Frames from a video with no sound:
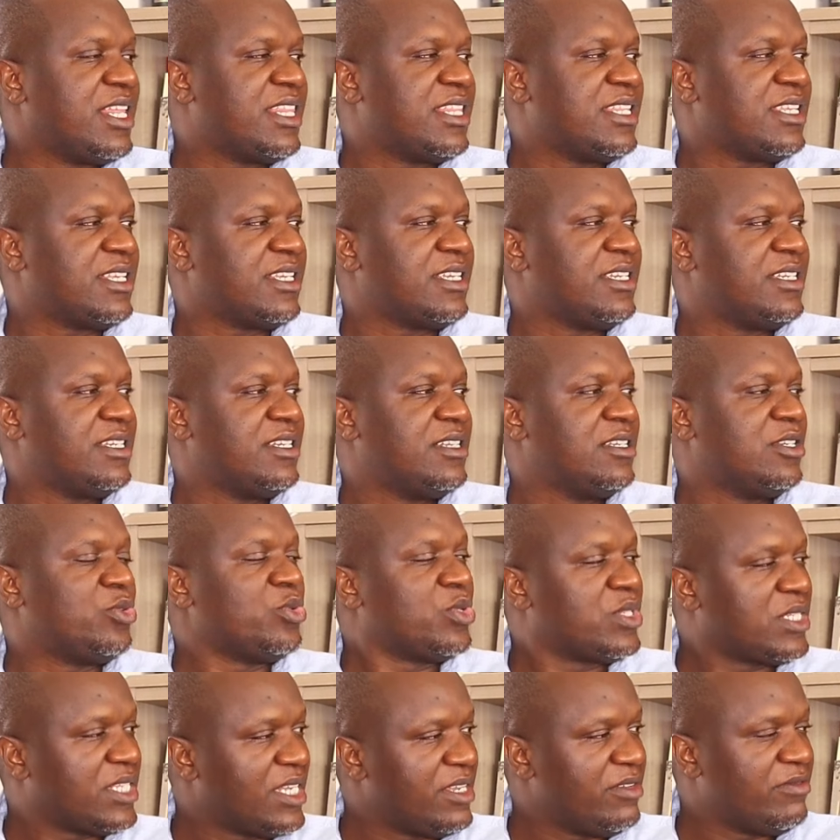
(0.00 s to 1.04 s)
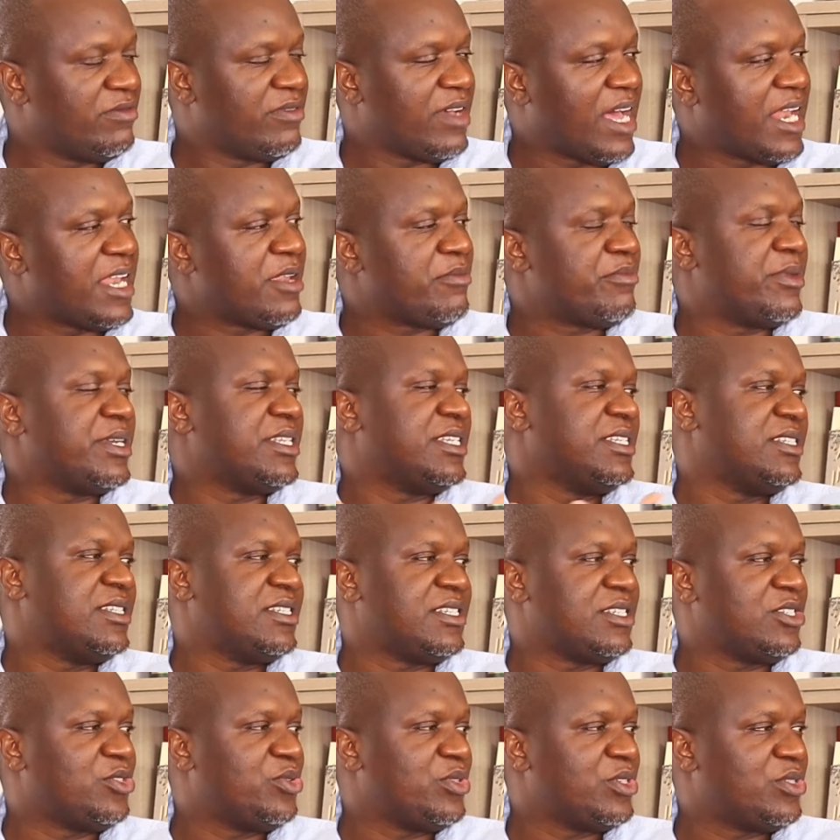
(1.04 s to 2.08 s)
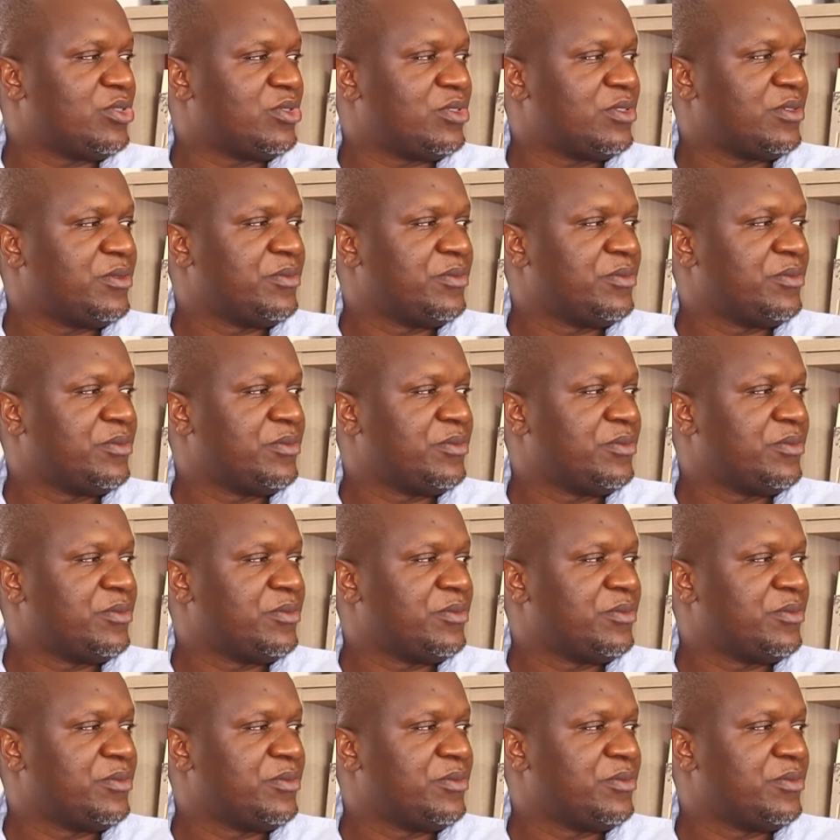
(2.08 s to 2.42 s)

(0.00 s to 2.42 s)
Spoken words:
nothing to save an emergency situation?